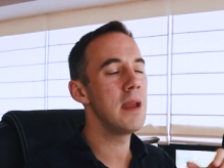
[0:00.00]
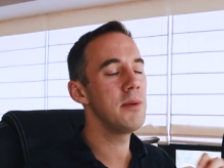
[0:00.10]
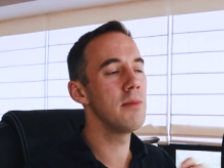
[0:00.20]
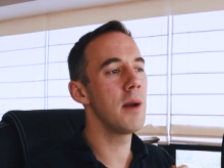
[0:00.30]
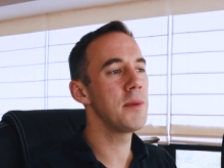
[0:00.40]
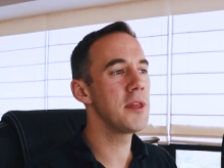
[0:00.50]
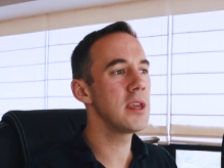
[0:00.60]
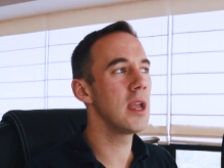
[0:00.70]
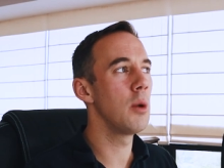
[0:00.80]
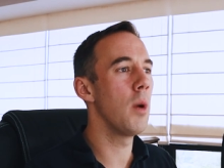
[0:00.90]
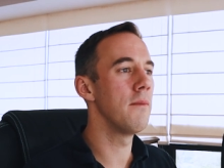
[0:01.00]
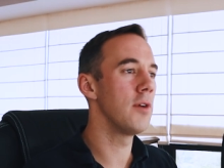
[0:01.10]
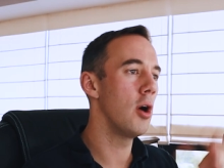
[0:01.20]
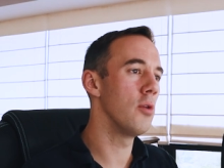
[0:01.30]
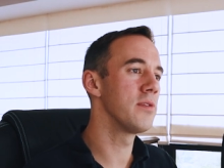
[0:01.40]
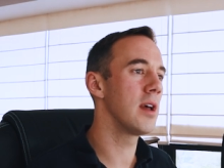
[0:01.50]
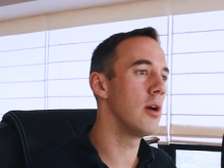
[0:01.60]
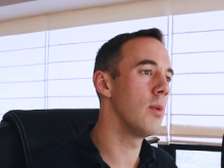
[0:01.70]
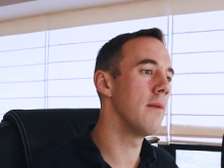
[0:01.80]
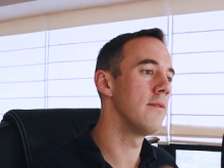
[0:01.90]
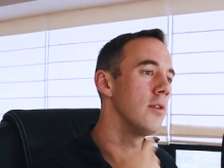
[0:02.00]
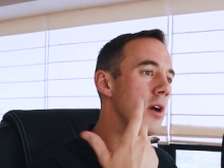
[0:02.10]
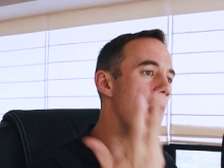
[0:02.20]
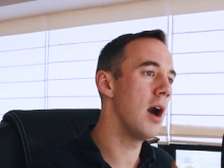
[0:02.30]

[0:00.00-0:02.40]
maybe you might be thinking one for wholesale, one for